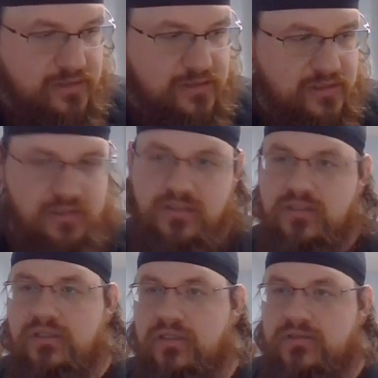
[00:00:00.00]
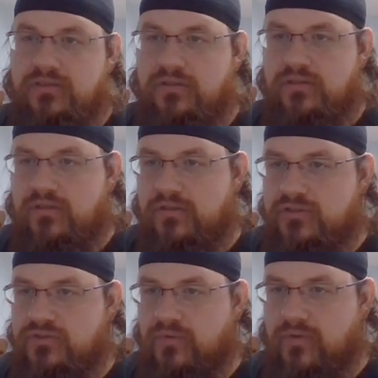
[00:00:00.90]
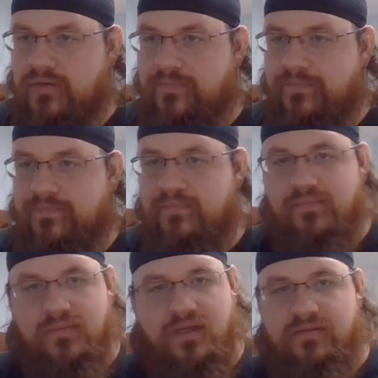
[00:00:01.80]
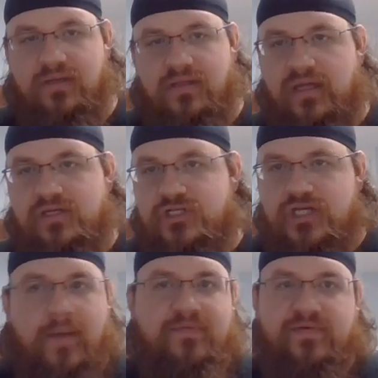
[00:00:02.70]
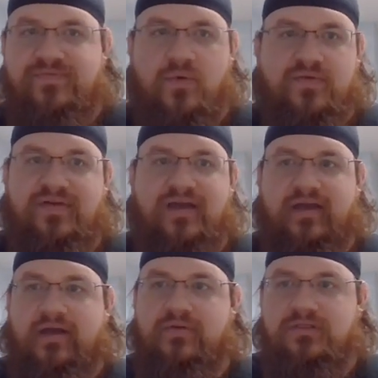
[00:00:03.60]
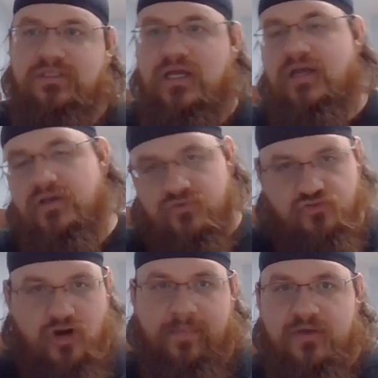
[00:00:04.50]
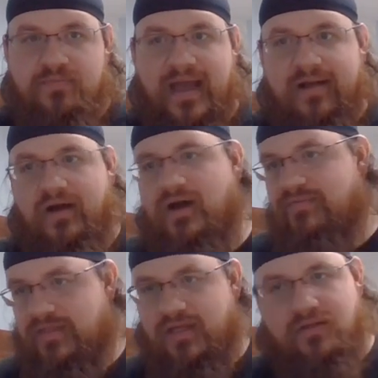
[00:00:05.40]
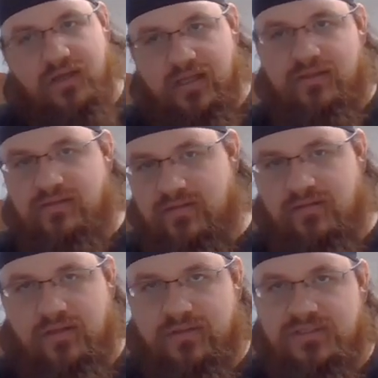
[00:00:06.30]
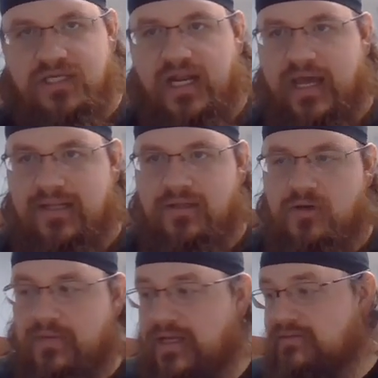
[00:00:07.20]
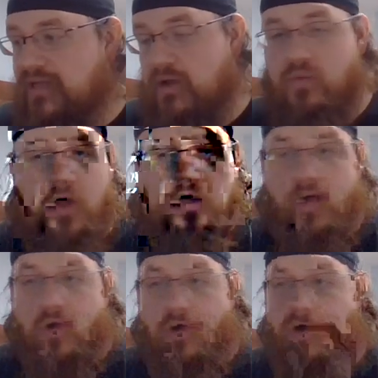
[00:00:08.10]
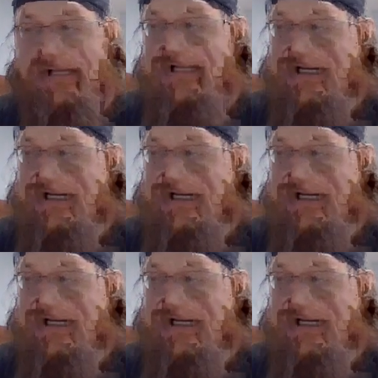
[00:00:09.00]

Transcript: to, to you know to, to their store, and and then shop for four or five hours, drop you back off, and then and you know skedaddle home. I, I want to, I, I